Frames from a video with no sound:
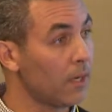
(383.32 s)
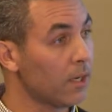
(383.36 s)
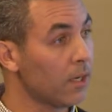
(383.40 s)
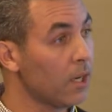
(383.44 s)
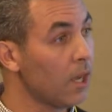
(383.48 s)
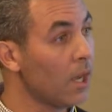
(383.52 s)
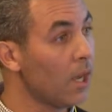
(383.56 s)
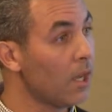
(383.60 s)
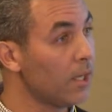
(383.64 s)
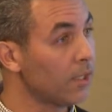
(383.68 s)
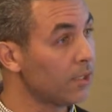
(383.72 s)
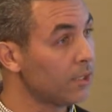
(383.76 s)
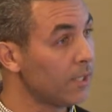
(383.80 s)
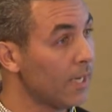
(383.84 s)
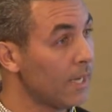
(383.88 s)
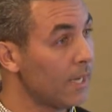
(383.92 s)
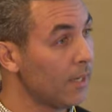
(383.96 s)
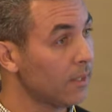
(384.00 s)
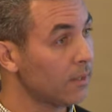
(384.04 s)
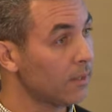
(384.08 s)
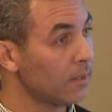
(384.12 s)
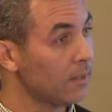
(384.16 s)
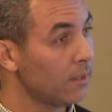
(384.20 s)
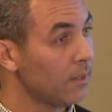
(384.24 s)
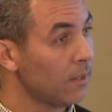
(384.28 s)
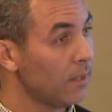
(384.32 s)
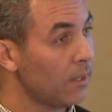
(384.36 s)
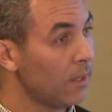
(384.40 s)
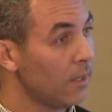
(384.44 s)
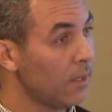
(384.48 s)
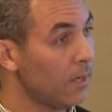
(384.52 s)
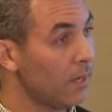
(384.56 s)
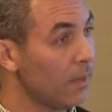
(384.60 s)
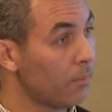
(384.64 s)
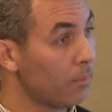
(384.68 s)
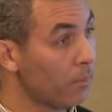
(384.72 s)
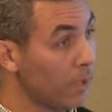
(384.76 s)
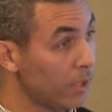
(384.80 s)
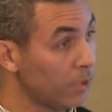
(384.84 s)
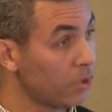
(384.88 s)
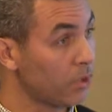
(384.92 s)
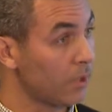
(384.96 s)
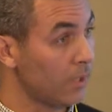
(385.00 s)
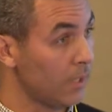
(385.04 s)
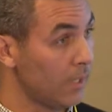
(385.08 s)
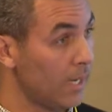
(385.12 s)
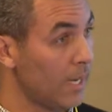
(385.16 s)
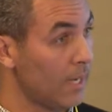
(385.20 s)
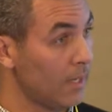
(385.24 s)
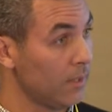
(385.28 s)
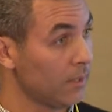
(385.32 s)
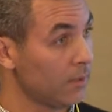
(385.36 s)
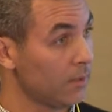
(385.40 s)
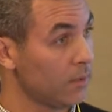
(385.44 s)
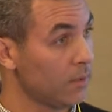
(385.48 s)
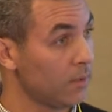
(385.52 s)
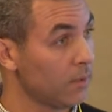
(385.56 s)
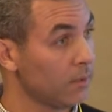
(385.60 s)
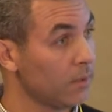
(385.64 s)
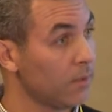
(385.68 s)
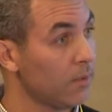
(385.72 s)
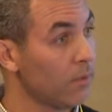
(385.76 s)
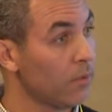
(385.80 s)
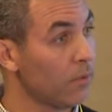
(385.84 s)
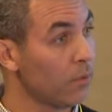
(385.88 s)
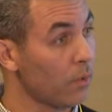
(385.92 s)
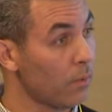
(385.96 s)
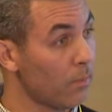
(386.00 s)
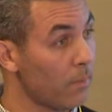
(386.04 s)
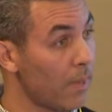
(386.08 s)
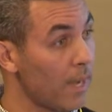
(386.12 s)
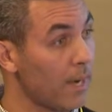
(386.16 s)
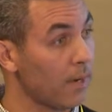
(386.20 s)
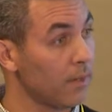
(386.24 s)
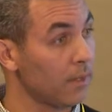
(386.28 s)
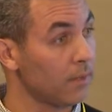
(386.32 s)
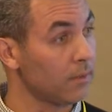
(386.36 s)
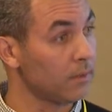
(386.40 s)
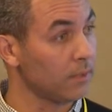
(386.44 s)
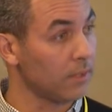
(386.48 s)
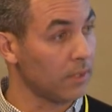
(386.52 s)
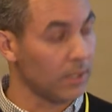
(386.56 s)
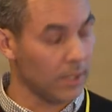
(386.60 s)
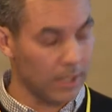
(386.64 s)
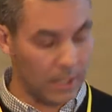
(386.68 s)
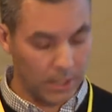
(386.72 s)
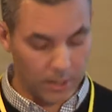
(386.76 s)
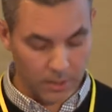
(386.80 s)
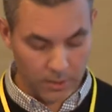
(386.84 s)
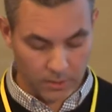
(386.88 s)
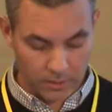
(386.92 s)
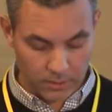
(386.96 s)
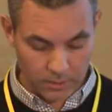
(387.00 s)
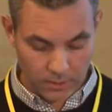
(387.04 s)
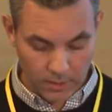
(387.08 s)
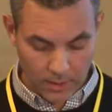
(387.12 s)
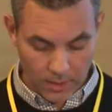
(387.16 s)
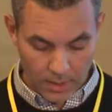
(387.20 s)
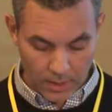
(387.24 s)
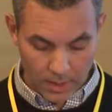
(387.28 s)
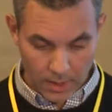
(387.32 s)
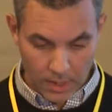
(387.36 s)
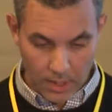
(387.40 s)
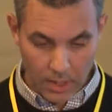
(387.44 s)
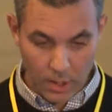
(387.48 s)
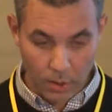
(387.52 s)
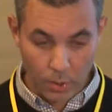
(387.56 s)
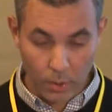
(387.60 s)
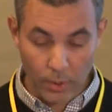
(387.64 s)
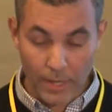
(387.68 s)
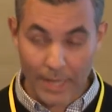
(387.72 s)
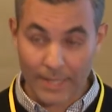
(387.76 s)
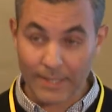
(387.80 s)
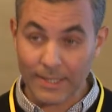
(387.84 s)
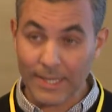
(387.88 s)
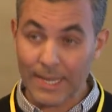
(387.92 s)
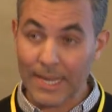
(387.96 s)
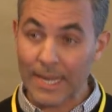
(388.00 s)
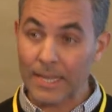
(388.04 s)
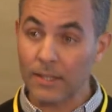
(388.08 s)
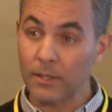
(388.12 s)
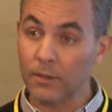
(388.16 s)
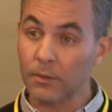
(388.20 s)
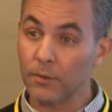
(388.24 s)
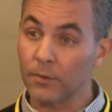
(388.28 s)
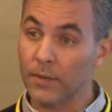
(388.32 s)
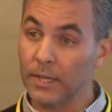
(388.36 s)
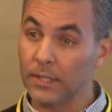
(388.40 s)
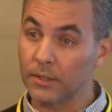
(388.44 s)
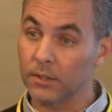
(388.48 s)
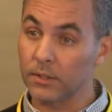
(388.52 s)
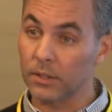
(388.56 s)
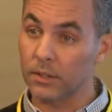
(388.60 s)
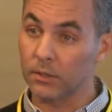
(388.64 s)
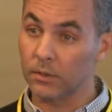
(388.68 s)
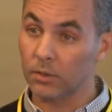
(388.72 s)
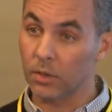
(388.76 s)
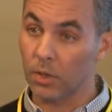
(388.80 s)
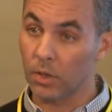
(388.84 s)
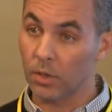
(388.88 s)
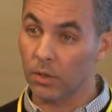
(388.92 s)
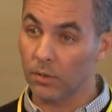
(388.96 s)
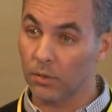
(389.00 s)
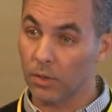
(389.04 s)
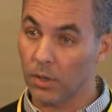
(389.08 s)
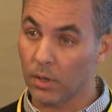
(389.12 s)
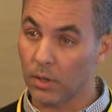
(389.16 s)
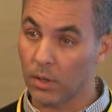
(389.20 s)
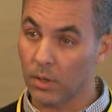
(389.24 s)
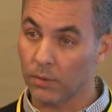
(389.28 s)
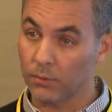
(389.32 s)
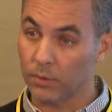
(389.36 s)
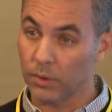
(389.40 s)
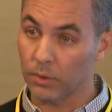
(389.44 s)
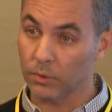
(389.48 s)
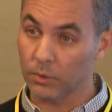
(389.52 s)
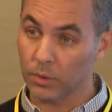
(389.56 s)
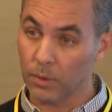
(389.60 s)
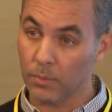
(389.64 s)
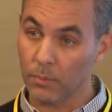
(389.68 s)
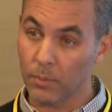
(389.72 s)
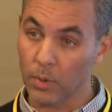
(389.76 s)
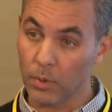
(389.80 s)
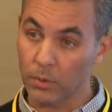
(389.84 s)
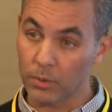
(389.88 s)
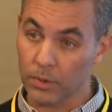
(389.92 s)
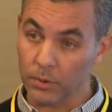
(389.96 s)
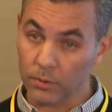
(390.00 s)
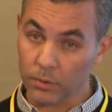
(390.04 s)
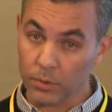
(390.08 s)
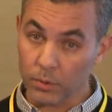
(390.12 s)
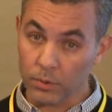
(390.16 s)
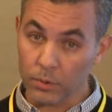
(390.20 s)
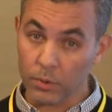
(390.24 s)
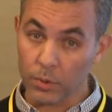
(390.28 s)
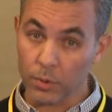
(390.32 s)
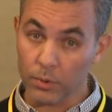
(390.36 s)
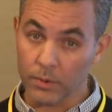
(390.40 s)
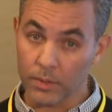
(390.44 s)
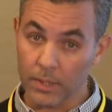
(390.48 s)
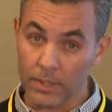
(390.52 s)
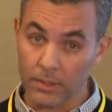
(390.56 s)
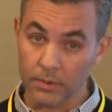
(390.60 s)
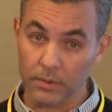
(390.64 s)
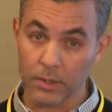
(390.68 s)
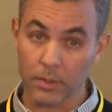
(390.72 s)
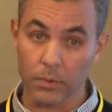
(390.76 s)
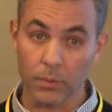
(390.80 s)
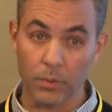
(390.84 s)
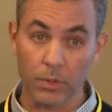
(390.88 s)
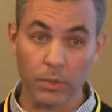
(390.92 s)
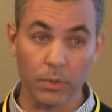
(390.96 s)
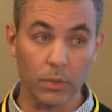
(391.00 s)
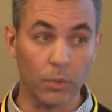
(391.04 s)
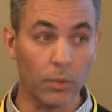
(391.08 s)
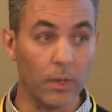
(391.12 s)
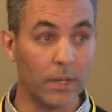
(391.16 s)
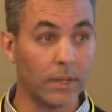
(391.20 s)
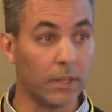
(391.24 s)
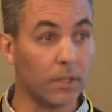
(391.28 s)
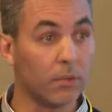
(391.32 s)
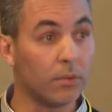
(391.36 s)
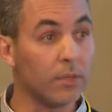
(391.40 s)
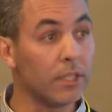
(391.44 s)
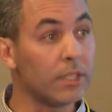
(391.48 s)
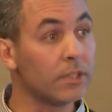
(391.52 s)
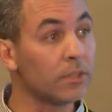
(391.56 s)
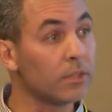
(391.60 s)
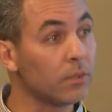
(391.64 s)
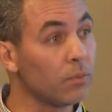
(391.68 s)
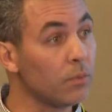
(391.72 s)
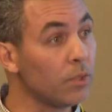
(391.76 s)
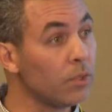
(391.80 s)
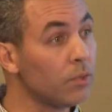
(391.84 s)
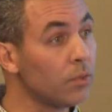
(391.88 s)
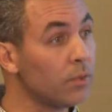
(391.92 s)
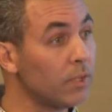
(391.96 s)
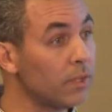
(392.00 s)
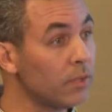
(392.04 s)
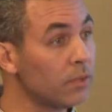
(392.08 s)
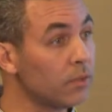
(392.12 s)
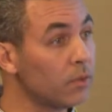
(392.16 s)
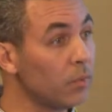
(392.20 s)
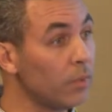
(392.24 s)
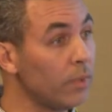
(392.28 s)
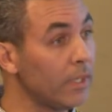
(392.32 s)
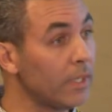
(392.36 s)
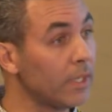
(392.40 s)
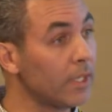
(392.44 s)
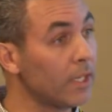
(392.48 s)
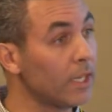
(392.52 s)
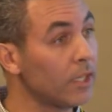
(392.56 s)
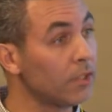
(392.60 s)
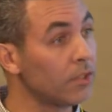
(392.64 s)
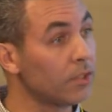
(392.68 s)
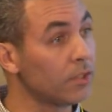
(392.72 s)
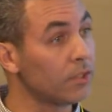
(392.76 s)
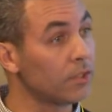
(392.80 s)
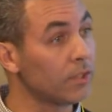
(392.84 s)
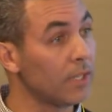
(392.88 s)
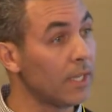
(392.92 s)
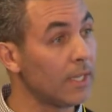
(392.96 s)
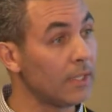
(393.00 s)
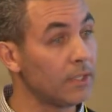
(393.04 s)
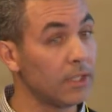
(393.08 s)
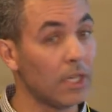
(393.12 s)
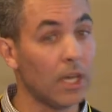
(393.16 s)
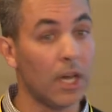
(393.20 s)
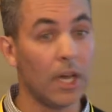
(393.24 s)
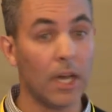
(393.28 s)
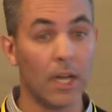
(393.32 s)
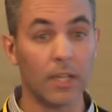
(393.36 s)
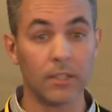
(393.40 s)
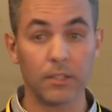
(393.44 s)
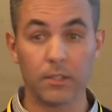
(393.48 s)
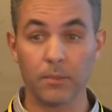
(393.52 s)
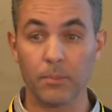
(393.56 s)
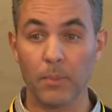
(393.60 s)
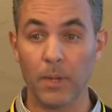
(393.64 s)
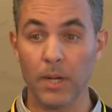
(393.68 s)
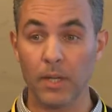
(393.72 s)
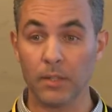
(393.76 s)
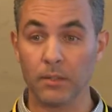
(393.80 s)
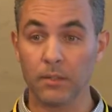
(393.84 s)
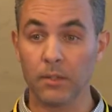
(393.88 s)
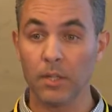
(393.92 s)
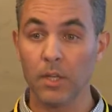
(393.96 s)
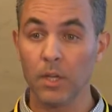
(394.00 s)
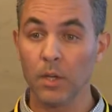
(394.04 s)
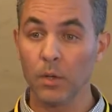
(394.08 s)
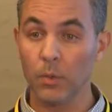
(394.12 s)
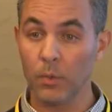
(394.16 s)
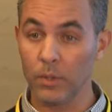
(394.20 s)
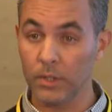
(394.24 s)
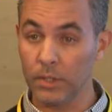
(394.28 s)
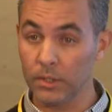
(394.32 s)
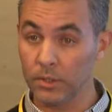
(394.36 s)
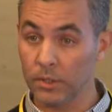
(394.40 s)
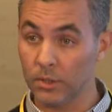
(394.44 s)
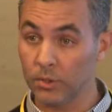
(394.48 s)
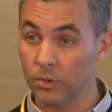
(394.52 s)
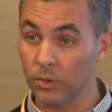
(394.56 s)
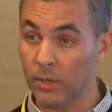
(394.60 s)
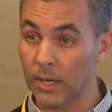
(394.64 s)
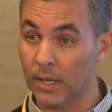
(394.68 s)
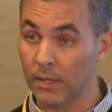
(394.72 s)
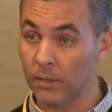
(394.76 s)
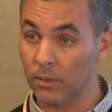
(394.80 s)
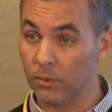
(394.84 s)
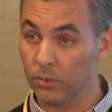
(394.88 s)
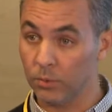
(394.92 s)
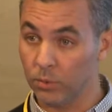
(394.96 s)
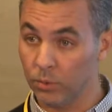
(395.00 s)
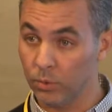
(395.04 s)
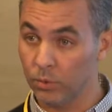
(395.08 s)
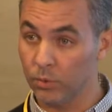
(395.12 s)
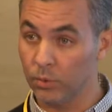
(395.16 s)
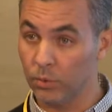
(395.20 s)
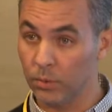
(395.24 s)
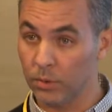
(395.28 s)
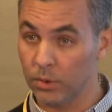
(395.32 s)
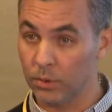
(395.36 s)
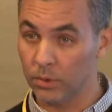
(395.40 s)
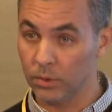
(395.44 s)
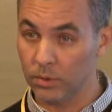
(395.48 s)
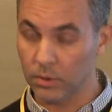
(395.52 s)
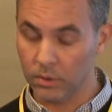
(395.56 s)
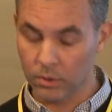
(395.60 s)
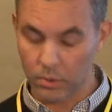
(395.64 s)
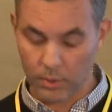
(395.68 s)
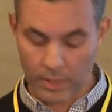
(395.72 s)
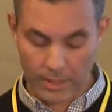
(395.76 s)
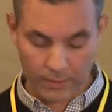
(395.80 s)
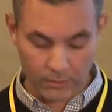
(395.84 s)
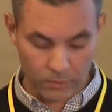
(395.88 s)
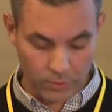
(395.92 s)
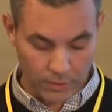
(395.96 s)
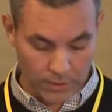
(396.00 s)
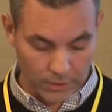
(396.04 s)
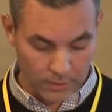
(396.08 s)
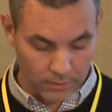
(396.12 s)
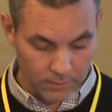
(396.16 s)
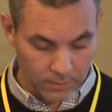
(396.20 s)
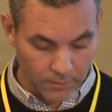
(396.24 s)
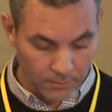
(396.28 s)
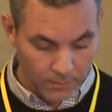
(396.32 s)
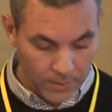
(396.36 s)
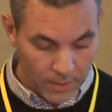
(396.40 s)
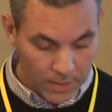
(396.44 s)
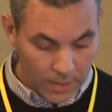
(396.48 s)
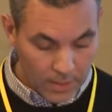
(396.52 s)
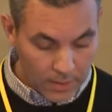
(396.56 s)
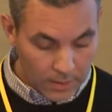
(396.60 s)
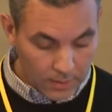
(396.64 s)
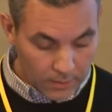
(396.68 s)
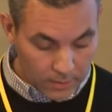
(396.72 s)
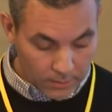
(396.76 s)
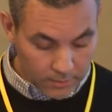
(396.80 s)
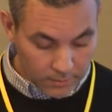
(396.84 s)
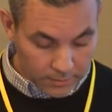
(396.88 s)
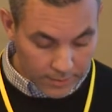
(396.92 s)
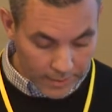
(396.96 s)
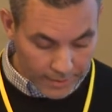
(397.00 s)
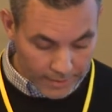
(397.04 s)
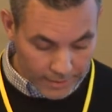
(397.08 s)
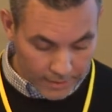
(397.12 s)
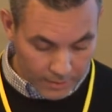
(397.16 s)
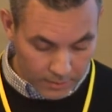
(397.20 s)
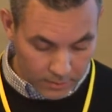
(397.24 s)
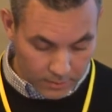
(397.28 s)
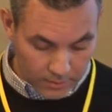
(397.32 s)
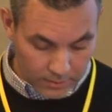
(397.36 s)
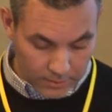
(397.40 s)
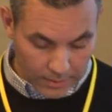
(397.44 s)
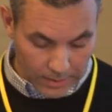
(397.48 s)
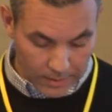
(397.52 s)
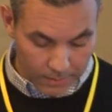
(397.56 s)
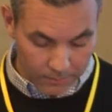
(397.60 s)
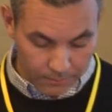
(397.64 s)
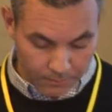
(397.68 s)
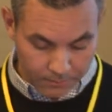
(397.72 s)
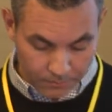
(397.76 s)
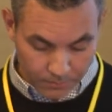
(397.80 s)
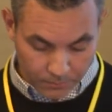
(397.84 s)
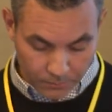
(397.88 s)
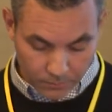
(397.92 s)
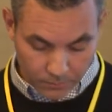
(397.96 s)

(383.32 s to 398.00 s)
contact pressure analysis for bearings and gears, or at the interfaces of those components. So 2 things that we do. And the reason we do this is so we can understand the hot spots within the drivetrains. The second step,